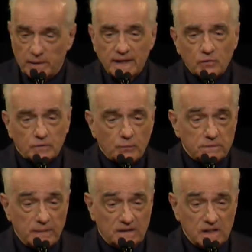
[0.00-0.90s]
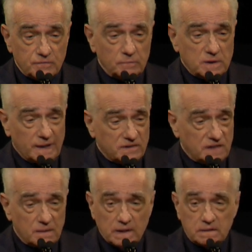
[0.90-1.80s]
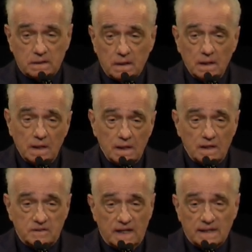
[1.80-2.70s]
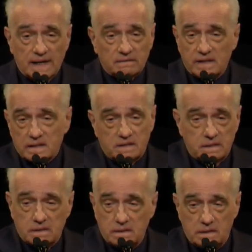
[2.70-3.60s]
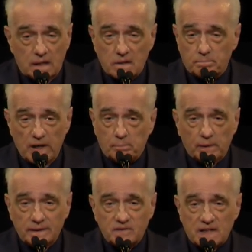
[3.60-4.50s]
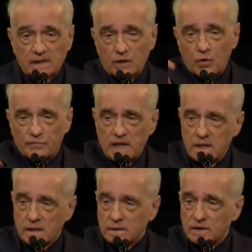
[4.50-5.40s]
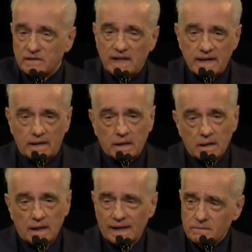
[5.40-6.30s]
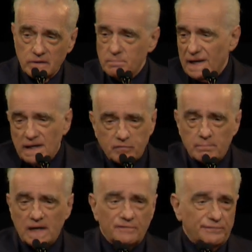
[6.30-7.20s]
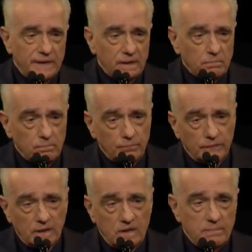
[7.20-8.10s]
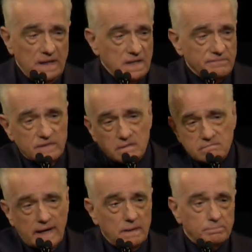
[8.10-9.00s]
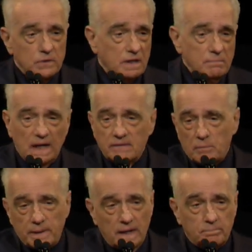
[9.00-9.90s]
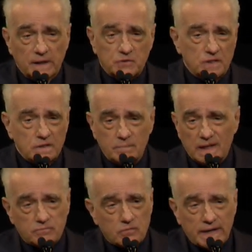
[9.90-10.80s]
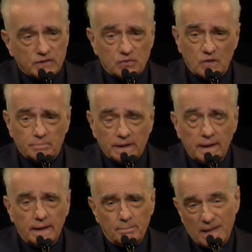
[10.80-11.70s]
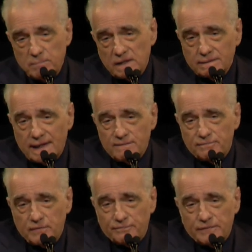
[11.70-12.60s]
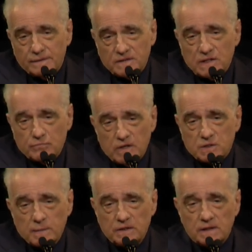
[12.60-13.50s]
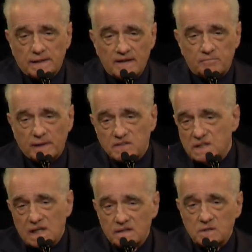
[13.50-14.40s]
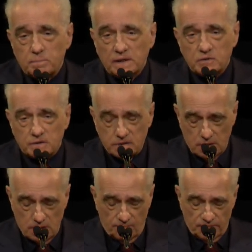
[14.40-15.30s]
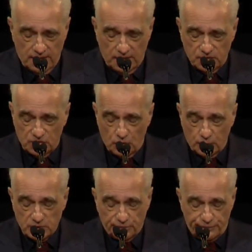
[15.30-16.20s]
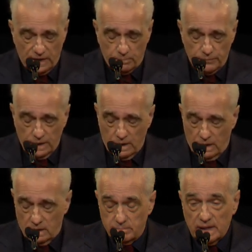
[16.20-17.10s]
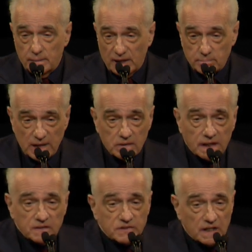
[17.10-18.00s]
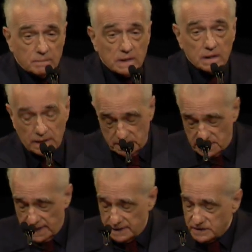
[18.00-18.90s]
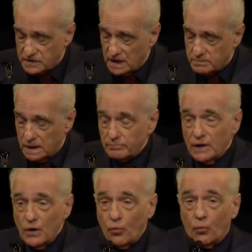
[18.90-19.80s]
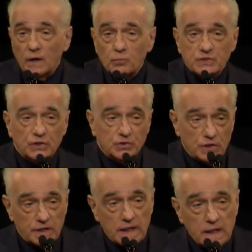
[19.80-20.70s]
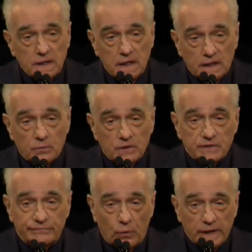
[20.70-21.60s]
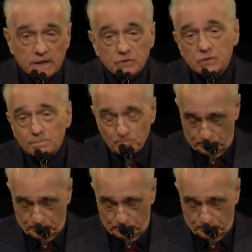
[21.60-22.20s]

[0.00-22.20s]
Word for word: But I thought we'd make these films about cinema to send it out there to younger people and say, look over here and look there. I don't know, you may never make a film, you may never write a book, you may never paint a picture, you may never write a song, but maybe your life, you feel there's an enrichment in your life by seeing these pictures. And so there was a film about American cinema and Italian cinema. One was a journey, the other was a voyage.